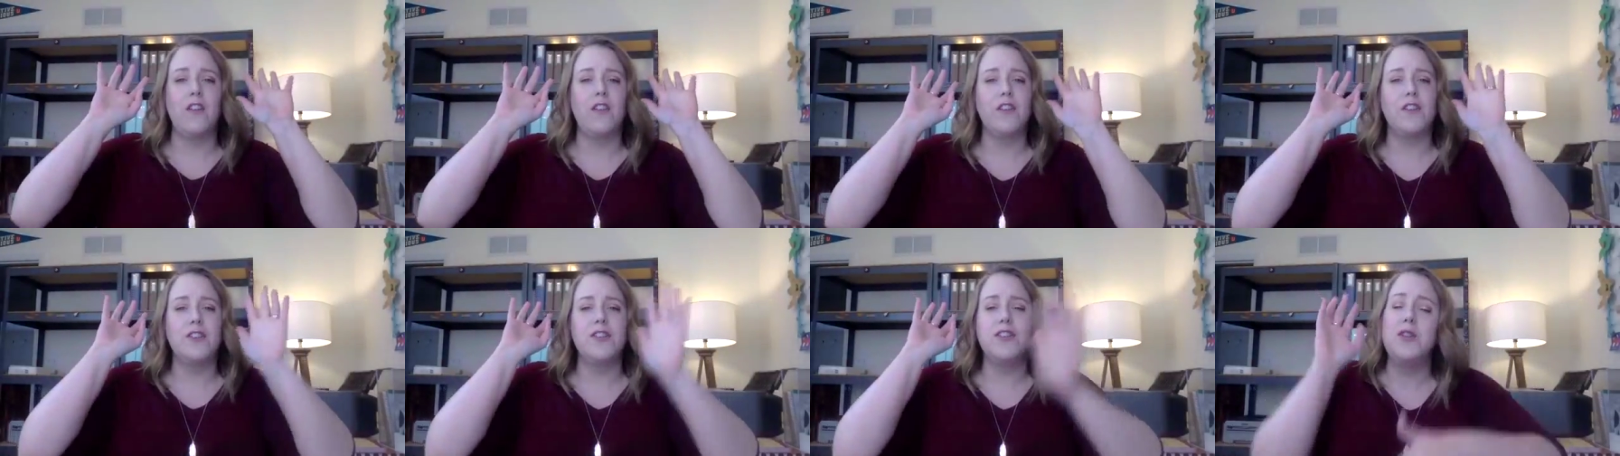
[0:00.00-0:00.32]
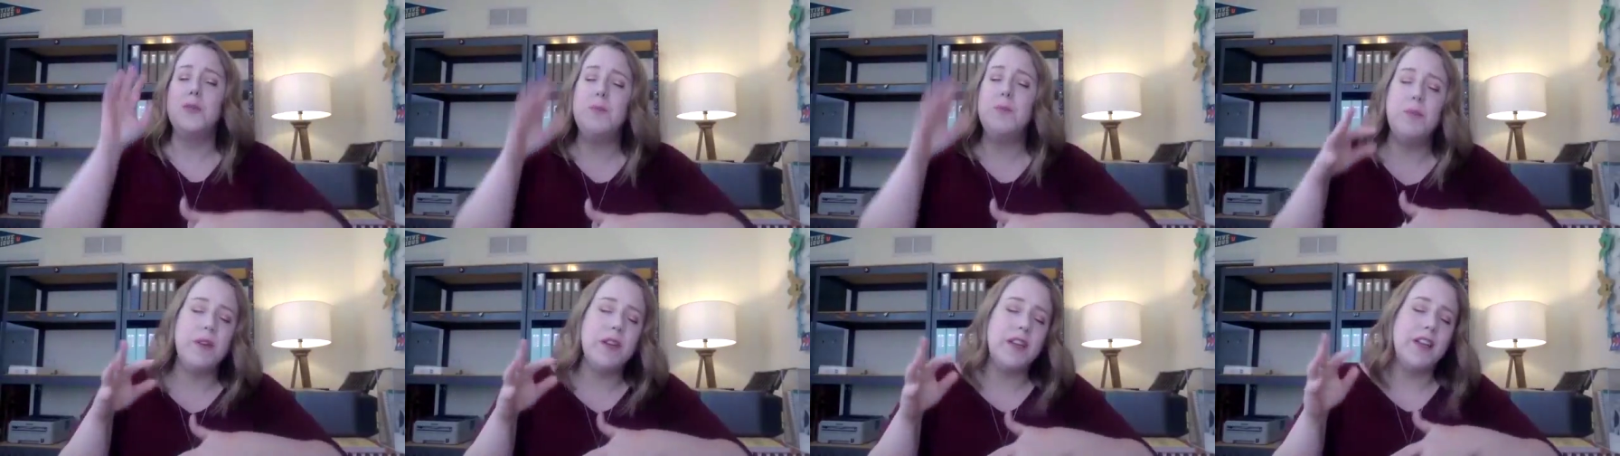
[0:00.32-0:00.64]

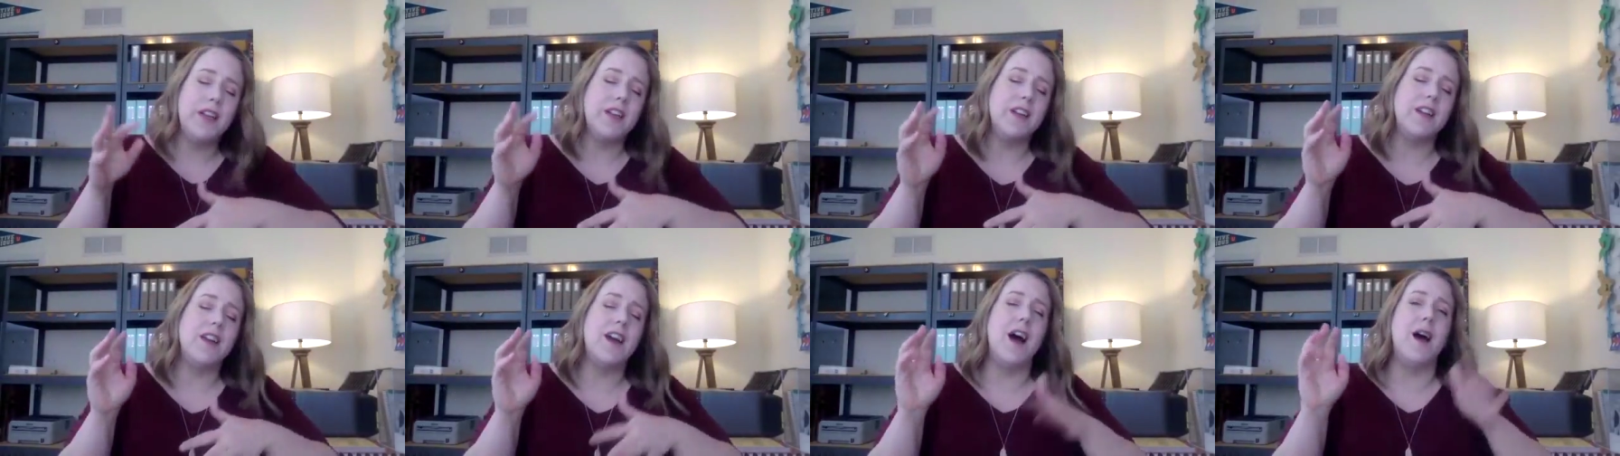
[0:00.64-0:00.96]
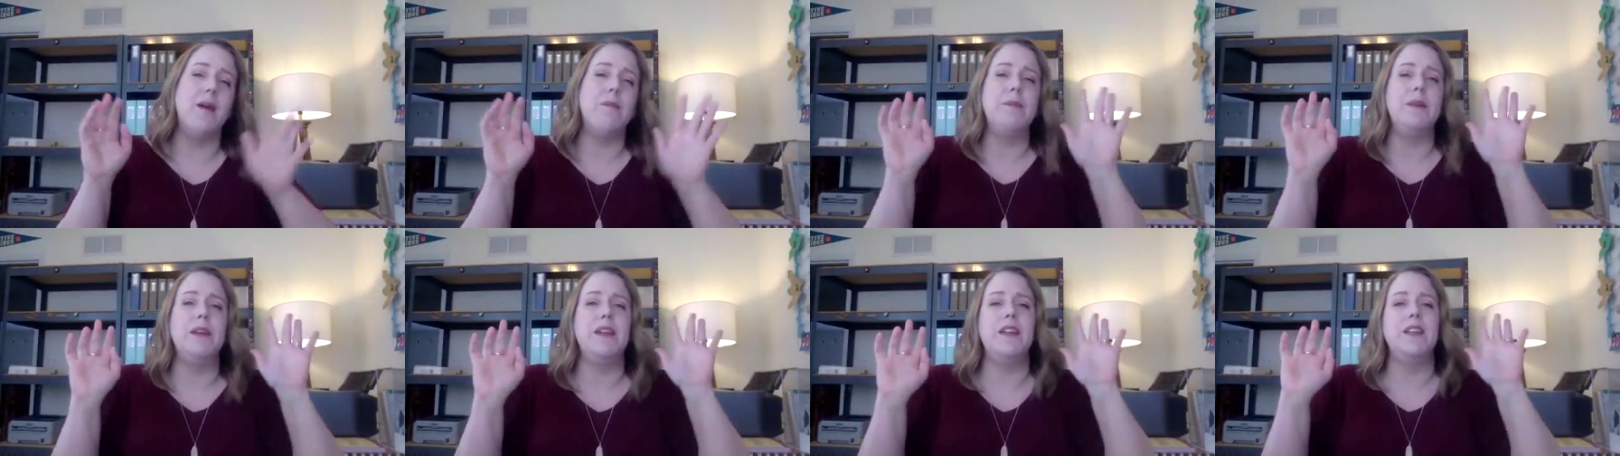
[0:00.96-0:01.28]
duplicate
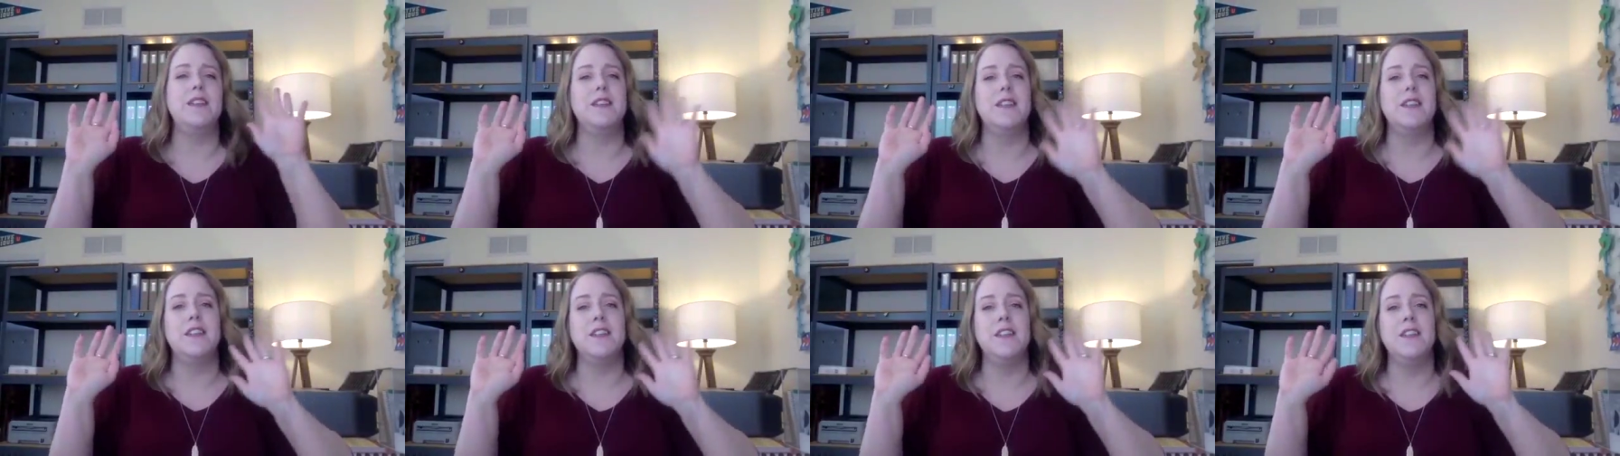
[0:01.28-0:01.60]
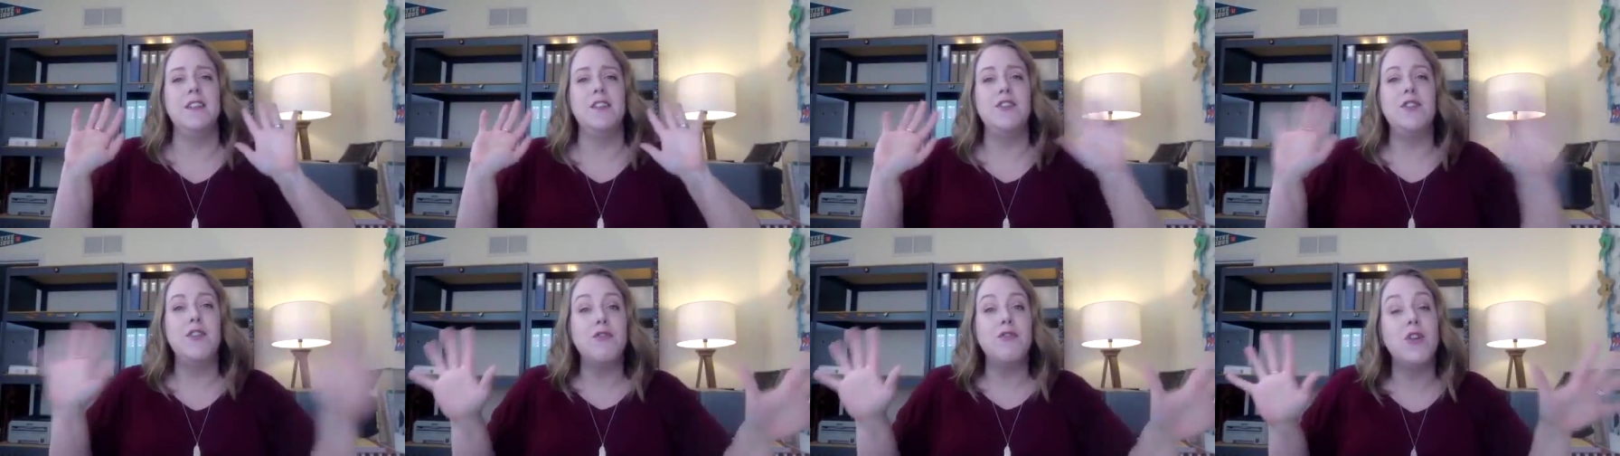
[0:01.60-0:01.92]
copies,
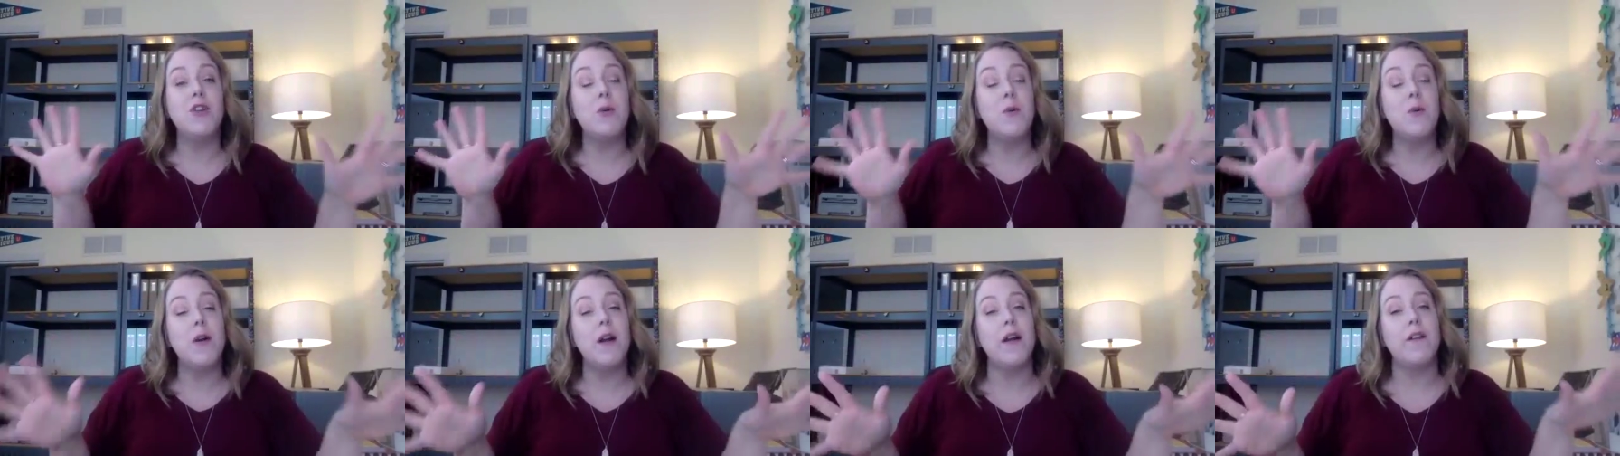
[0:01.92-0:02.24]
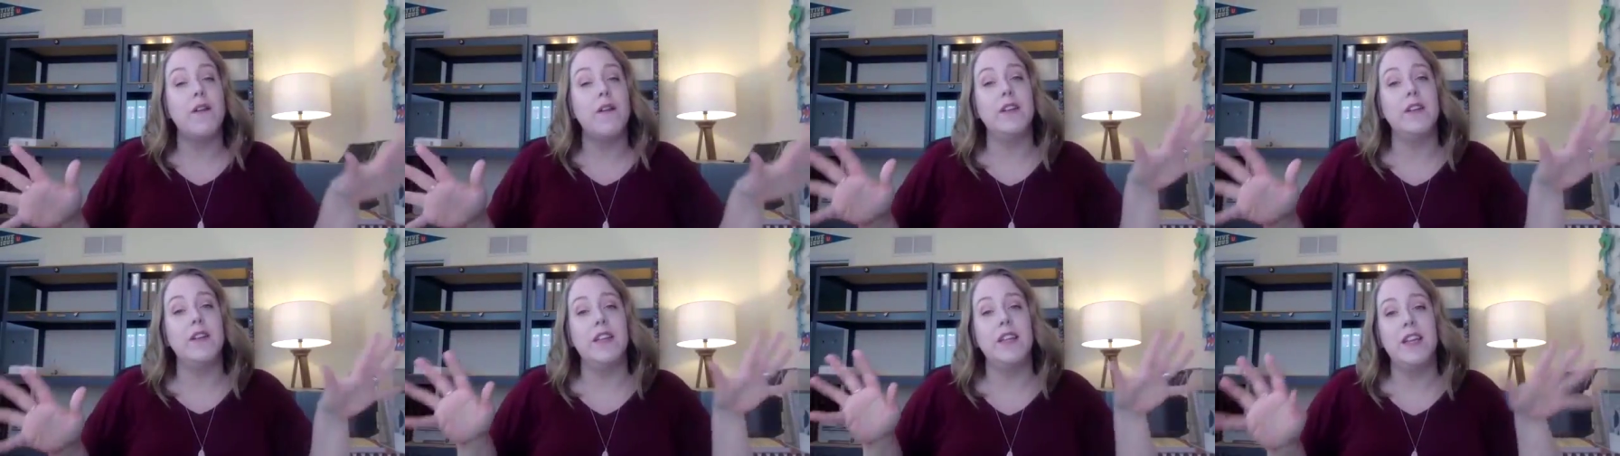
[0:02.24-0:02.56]
and you don't know where
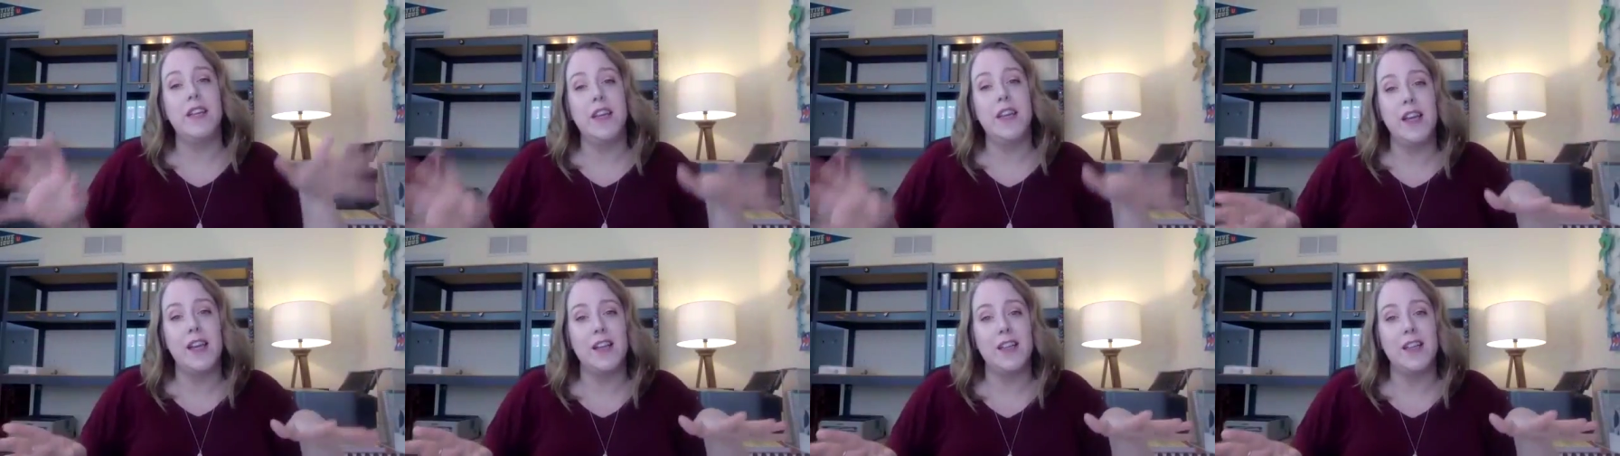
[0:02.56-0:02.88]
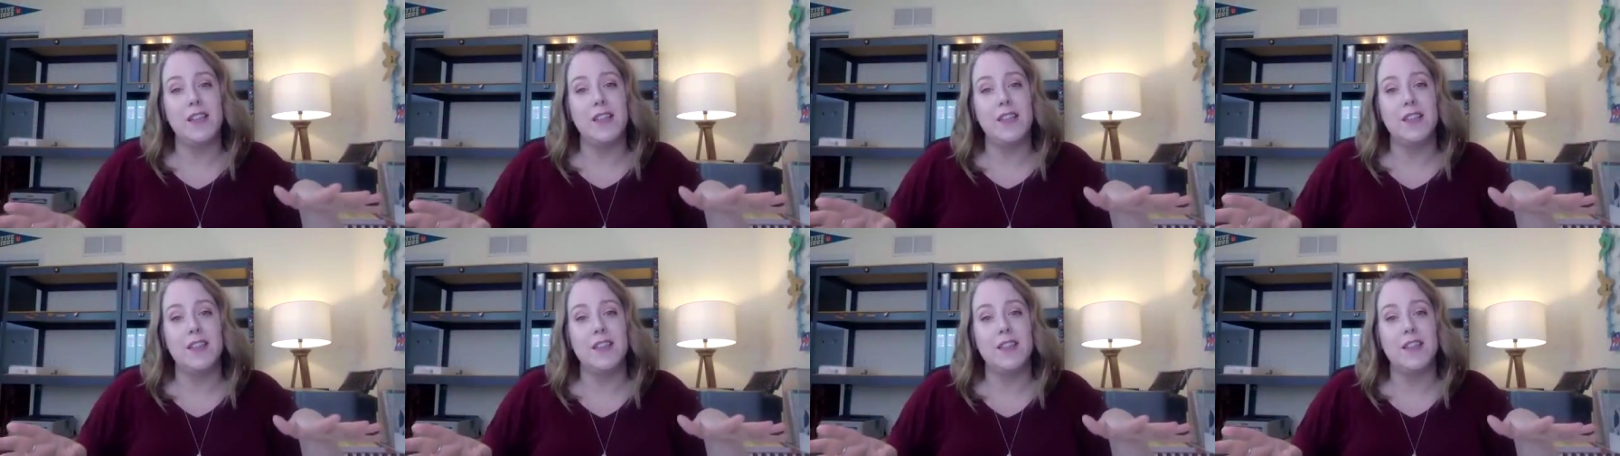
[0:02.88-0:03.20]
everything
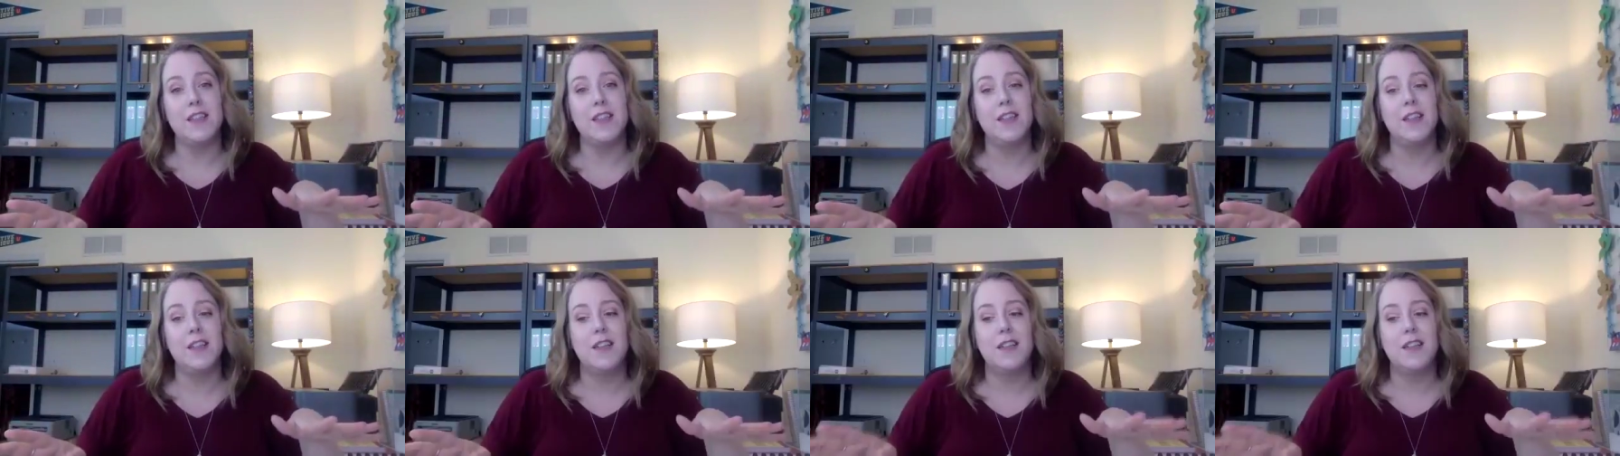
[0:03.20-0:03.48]
is.